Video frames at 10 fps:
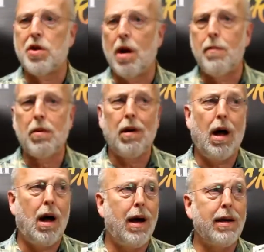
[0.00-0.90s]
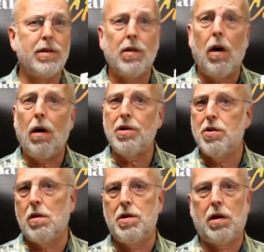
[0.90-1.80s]
number lines, all
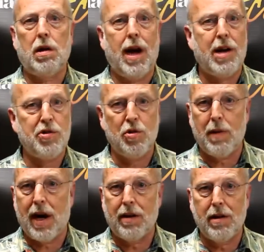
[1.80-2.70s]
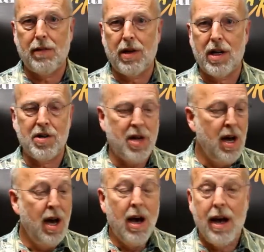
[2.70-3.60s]
sorts of classroom activities,
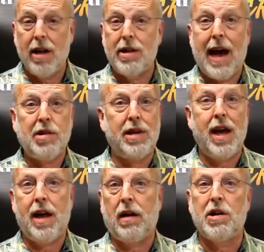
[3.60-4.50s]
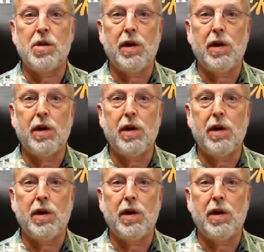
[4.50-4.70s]
and it's actually endless.